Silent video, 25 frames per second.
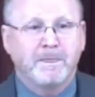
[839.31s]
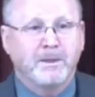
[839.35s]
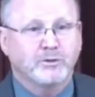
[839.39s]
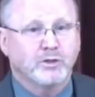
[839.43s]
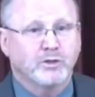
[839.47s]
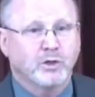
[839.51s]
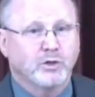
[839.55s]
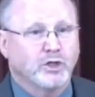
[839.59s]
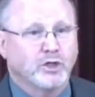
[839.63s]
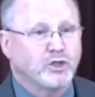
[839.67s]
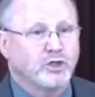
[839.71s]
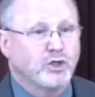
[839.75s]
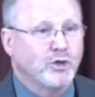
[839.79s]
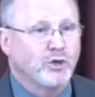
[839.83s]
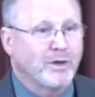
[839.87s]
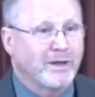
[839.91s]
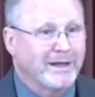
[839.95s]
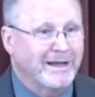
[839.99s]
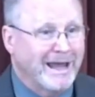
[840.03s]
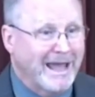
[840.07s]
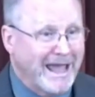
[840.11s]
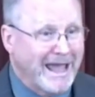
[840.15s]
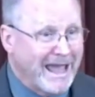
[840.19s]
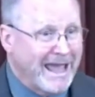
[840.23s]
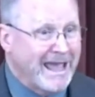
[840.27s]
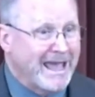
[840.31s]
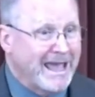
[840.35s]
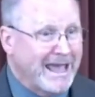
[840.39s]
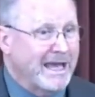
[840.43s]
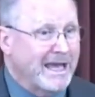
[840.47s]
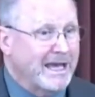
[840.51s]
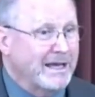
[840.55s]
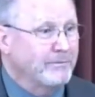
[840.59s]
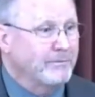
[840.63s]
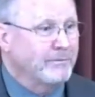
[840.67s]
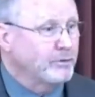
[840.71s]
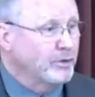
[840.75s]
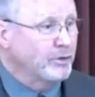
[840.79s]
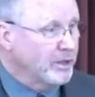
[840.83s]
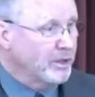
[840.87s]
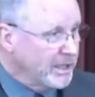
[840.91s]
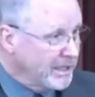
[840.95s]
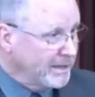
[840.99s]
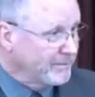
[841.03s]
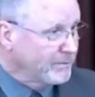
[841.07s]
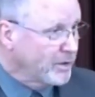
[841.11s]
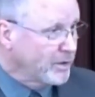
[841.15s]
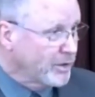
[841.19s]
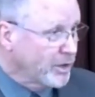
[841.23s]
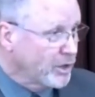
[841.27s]
so that you can have to
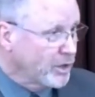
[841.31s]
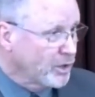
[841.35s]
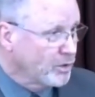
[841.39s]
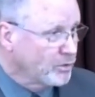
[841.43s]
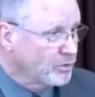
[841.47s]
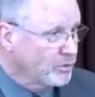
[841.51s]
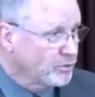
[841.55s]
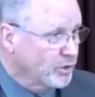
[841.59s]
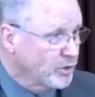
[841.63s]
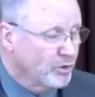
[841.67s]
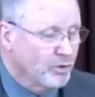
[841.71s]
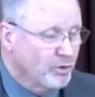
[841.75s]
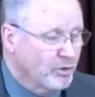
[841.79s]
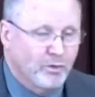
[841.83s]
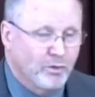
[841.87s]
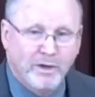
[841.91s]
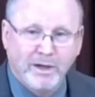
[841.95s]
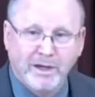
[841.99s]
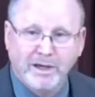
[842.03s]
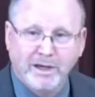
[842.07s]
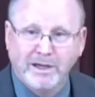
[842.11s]
give to those who